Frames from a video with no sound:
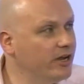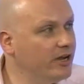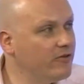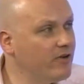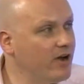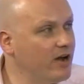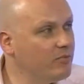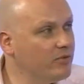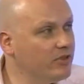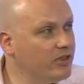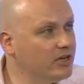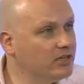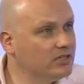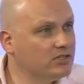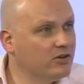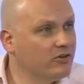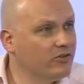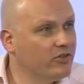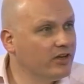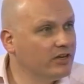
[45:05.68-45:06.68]
around with these
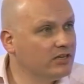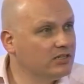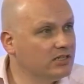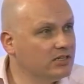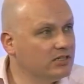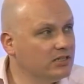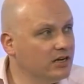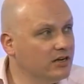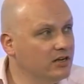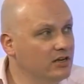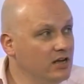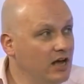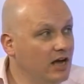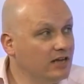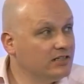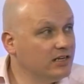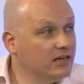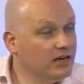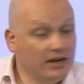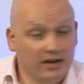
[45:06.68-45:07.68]
sort of things, isn't it? I
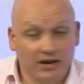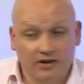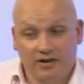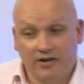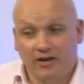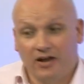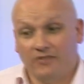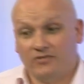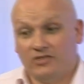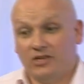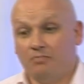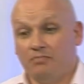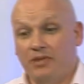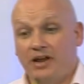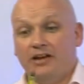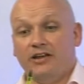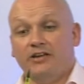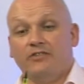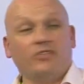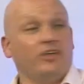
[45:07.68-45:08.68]
say, I've seen
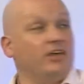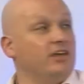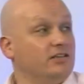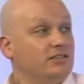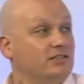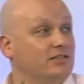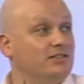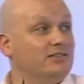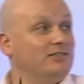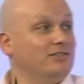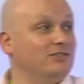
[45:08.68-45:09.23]
plenty of these